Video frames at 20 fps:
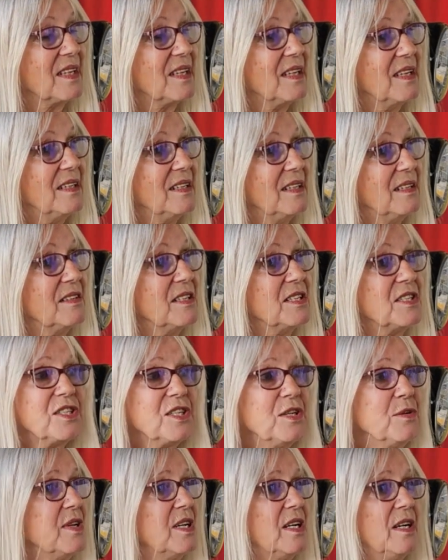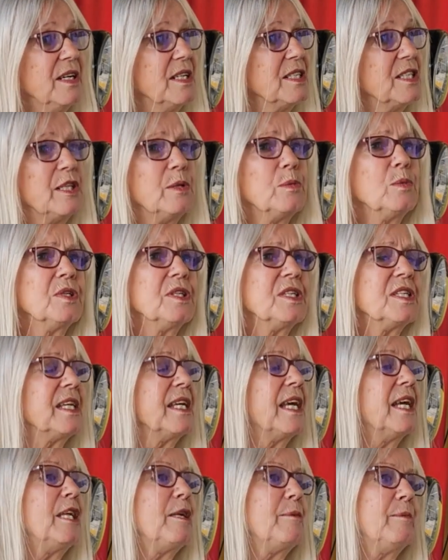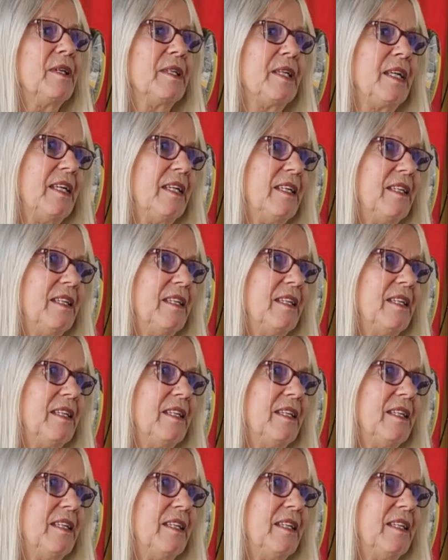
they're so kind, and they wouldn't take any money.